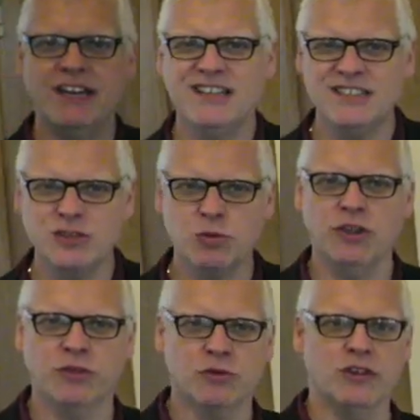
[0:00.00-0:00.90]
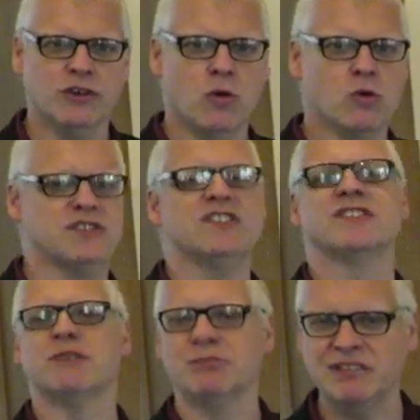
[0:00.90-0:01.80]
By 1923, the course
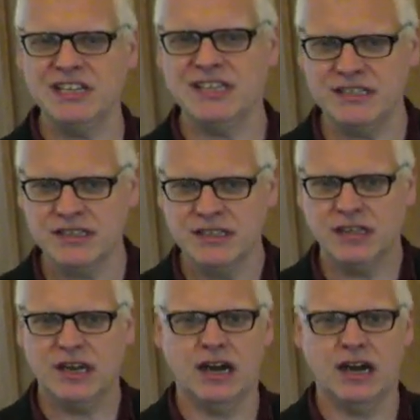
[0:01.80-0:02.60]
is completed.